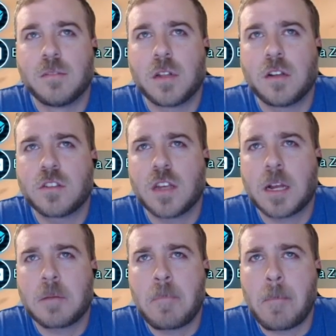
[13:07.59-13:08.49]
And I was
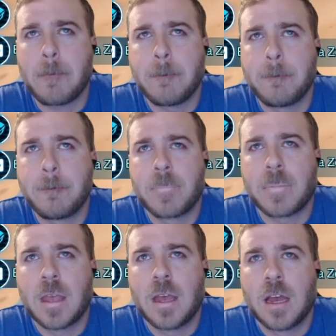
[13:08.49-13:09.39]
like,
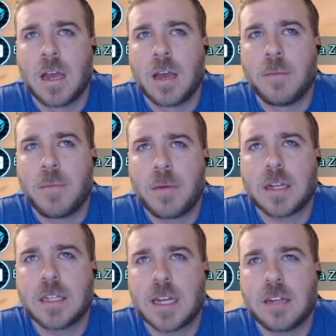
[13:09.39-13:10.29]
maybe I
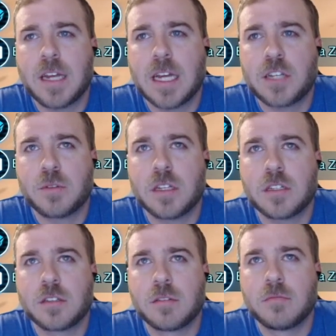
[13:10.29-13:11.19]
could take out dash with
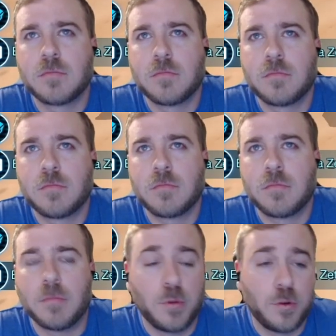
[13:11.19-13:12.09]
this.
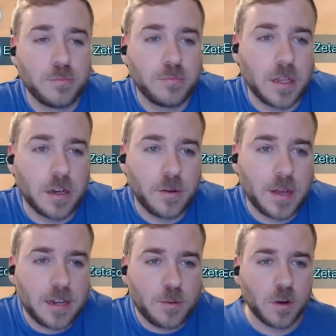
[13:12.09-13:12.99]
And boom,
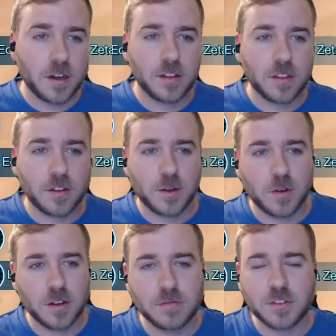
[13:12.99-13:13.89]
81 and
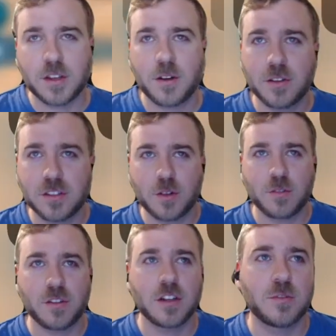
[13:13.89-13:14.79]
31, so it's over
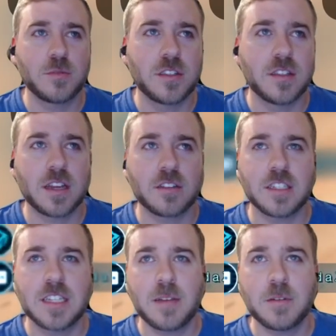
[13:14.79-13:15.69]
100,000
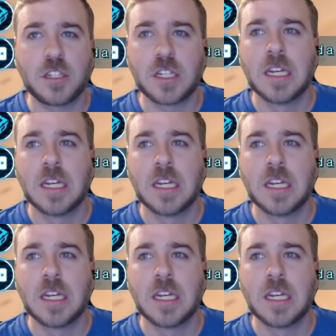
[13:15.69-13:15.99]
damage.